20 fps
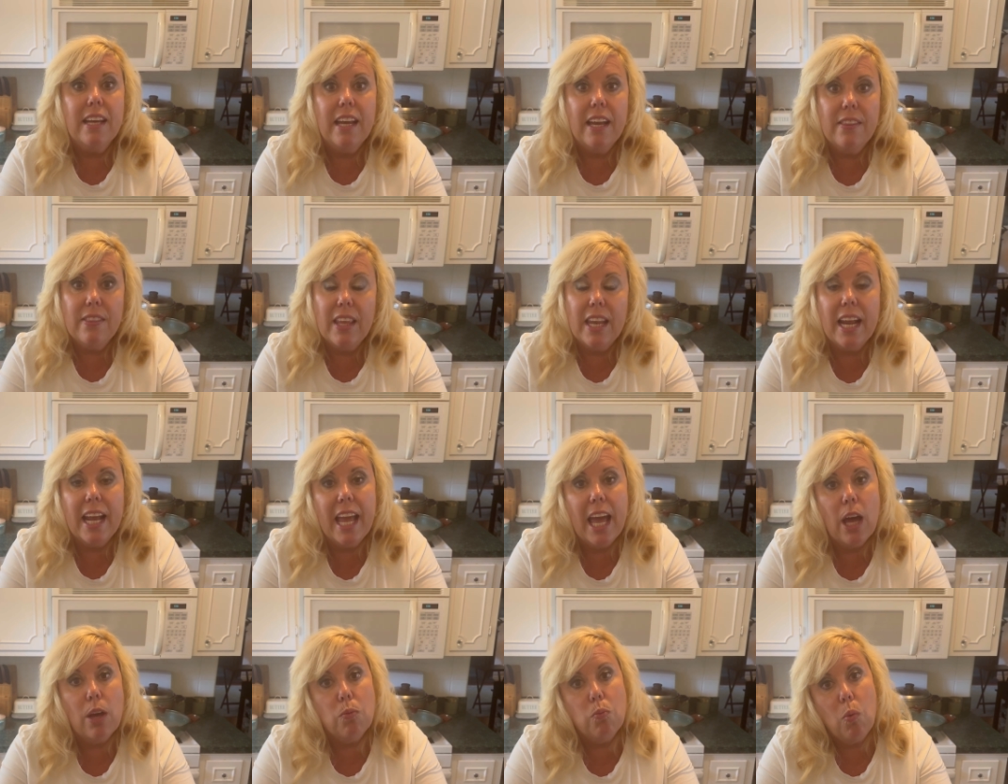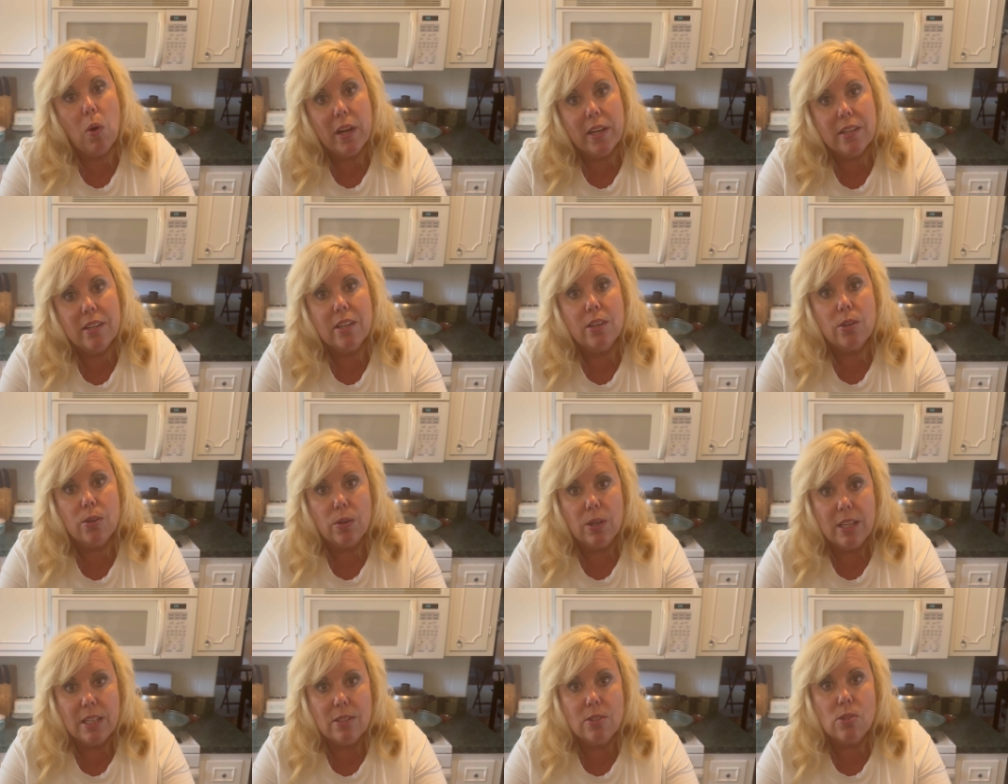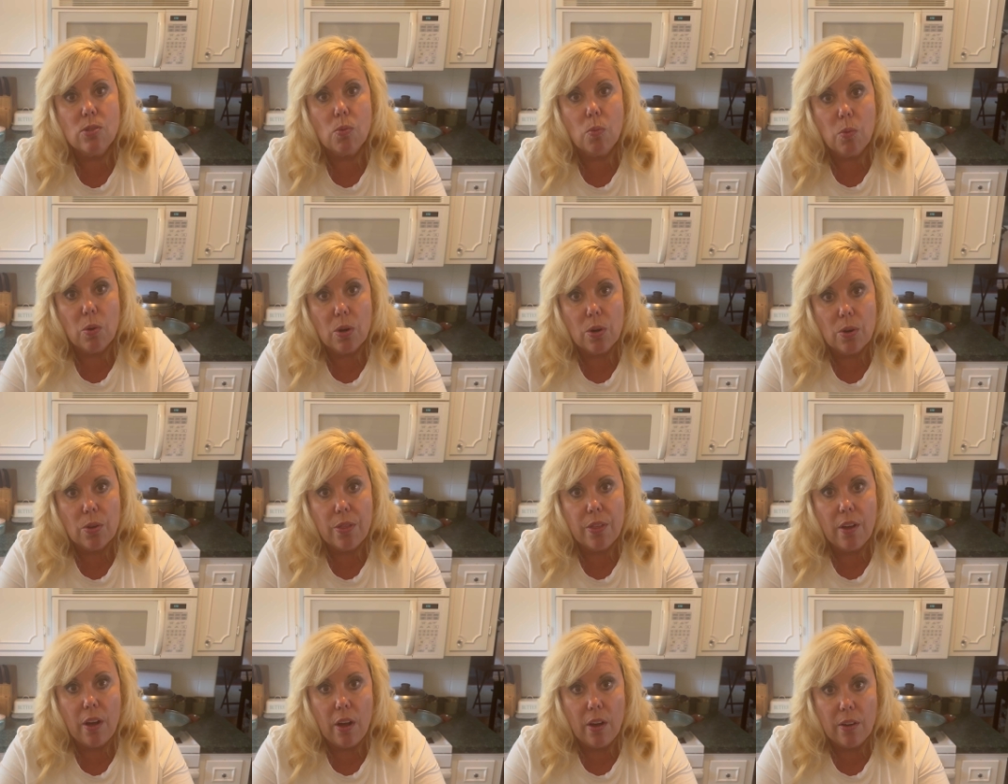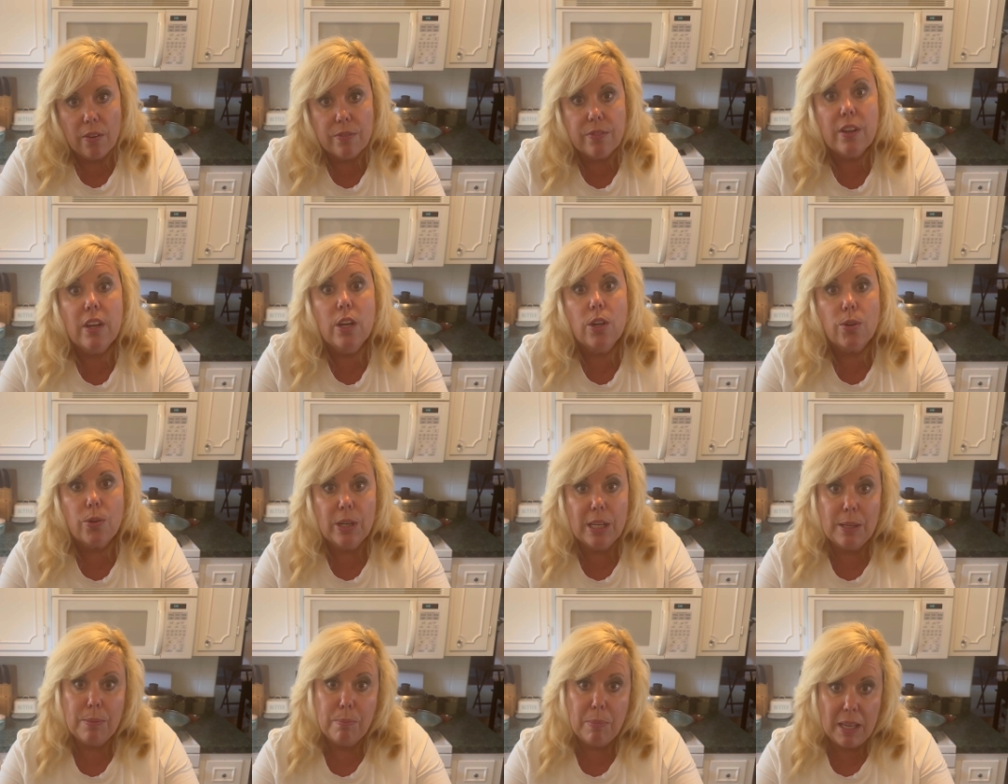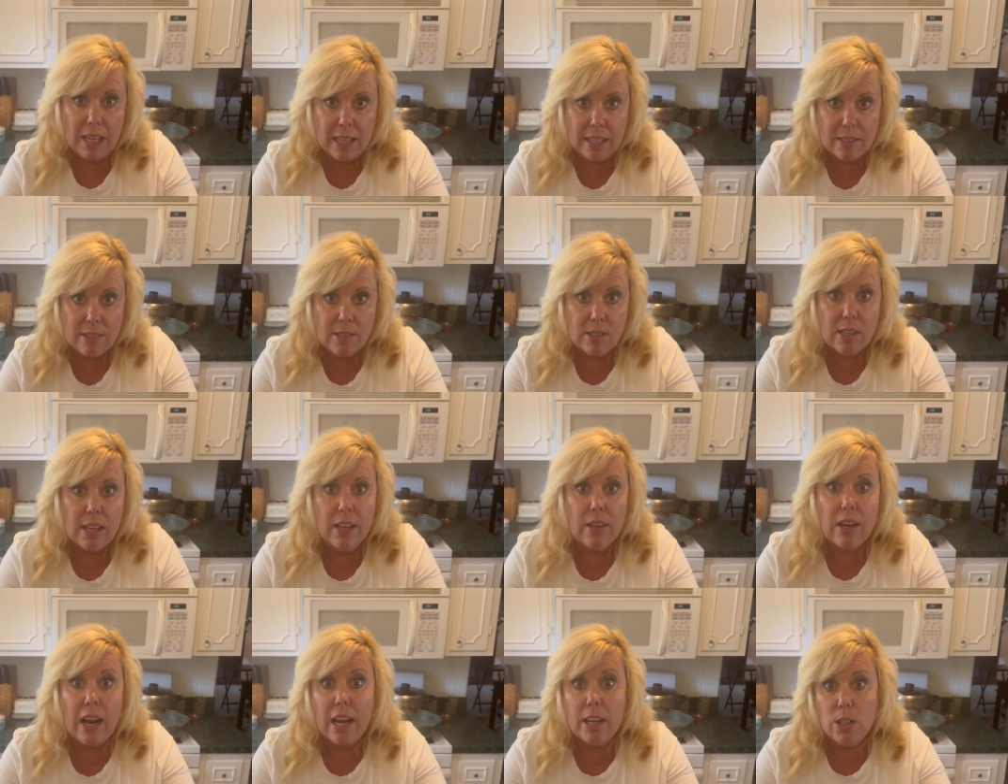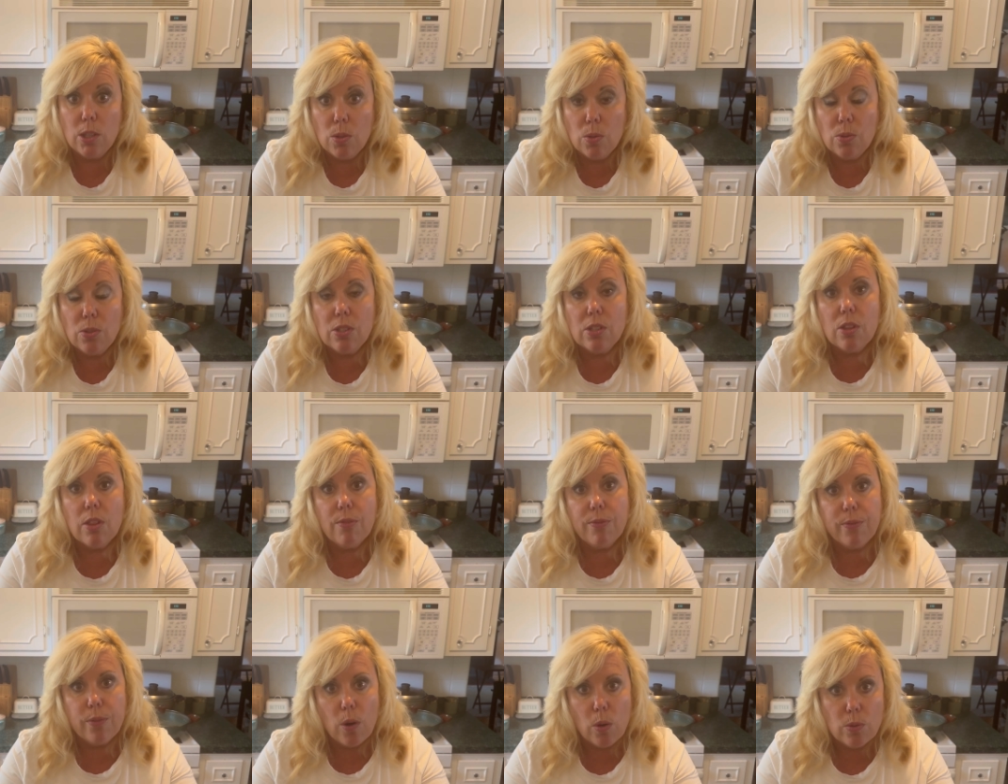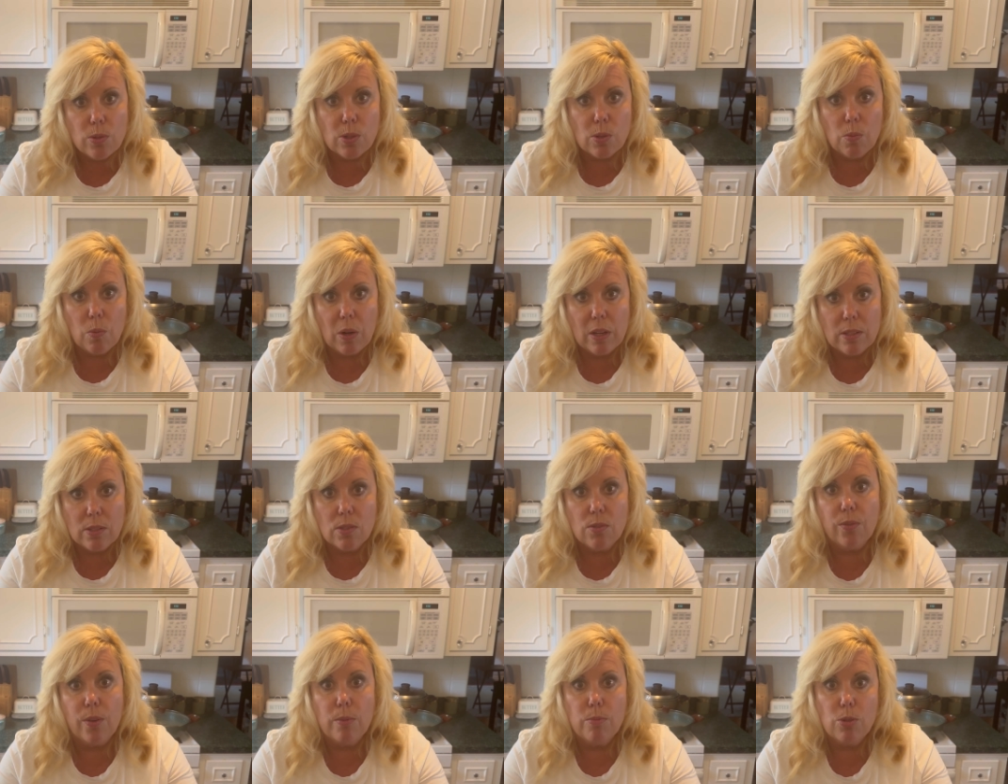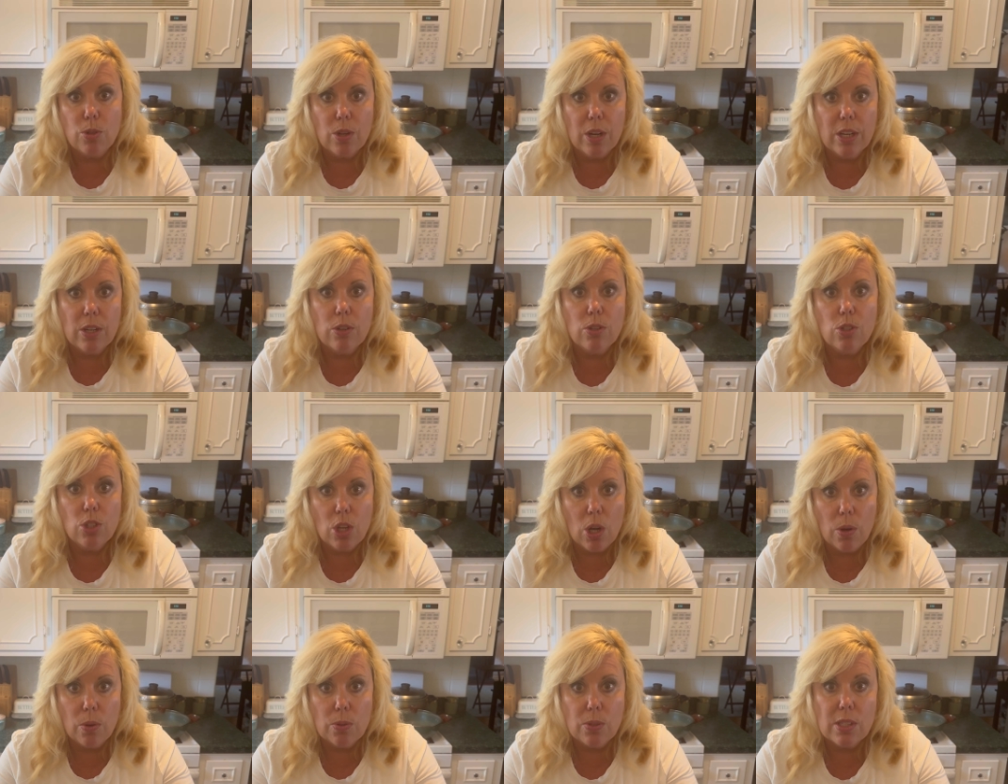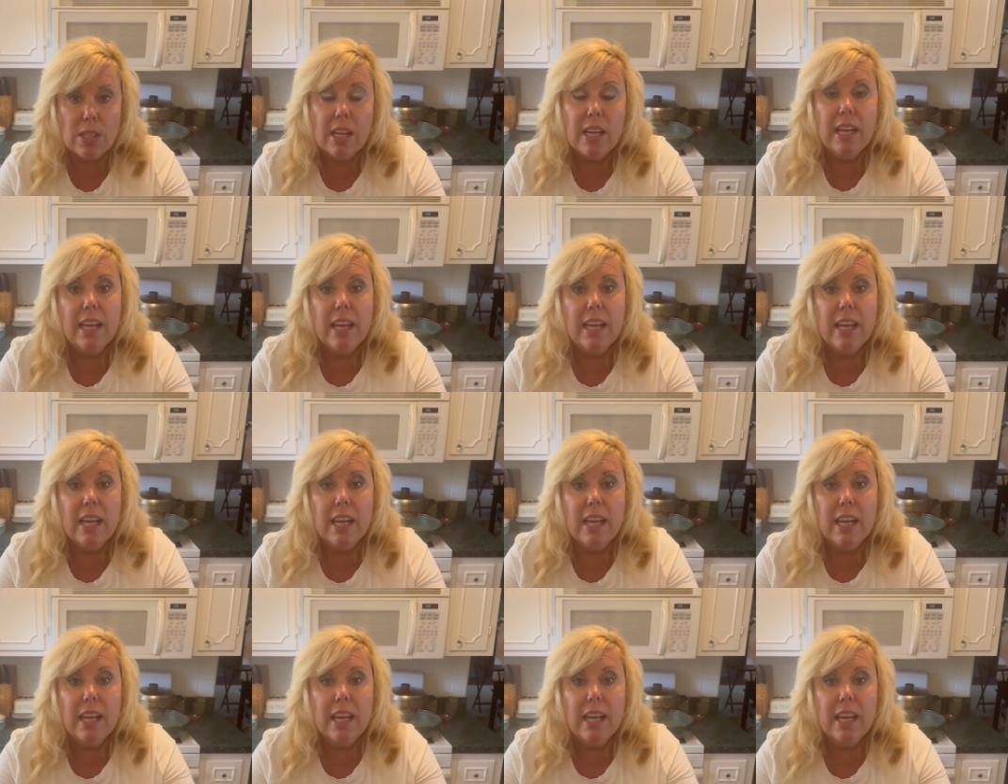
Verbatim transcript: And then I had one green's worth of green beans, and I used the frozen ones from Trader Joe's,